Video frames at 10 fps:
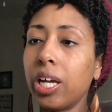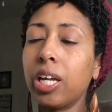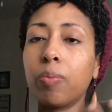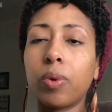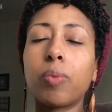
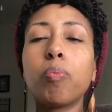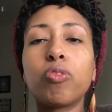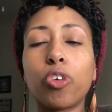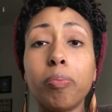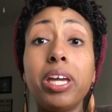it,
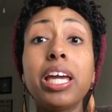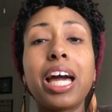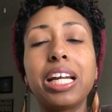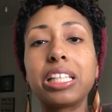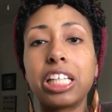for me,
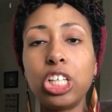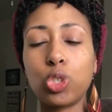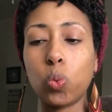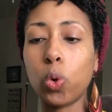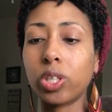it kind of
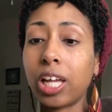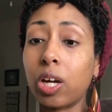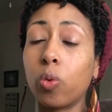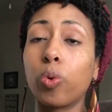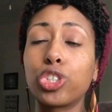leaned toward
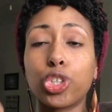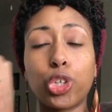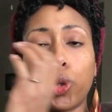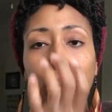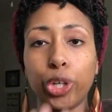like what
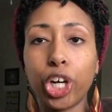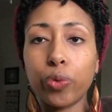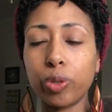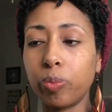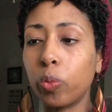your
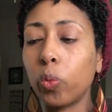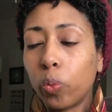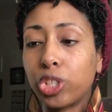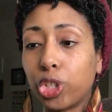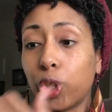career
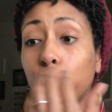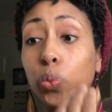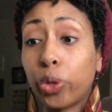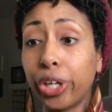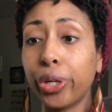
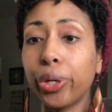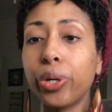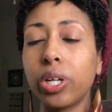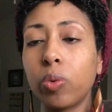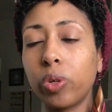
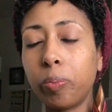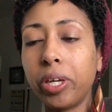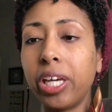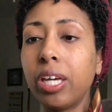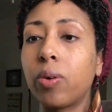would
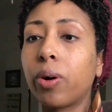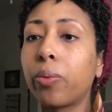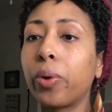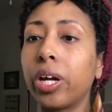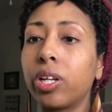be,
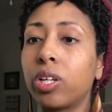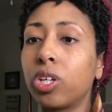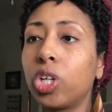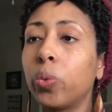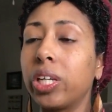or what
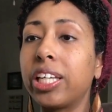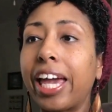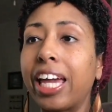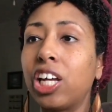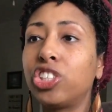you
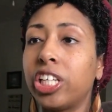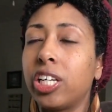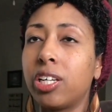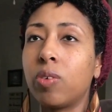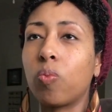engage
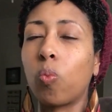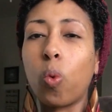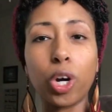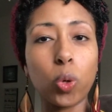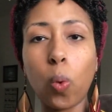
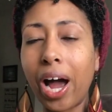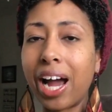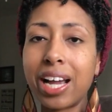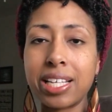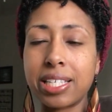in work
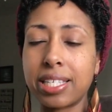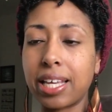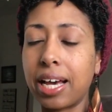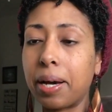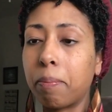
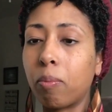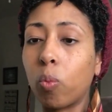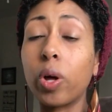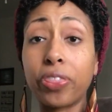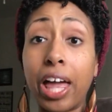wise,
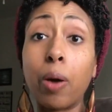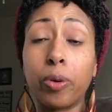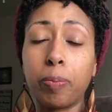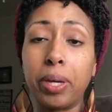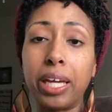what
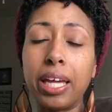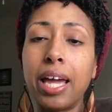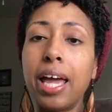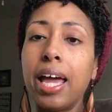that would be.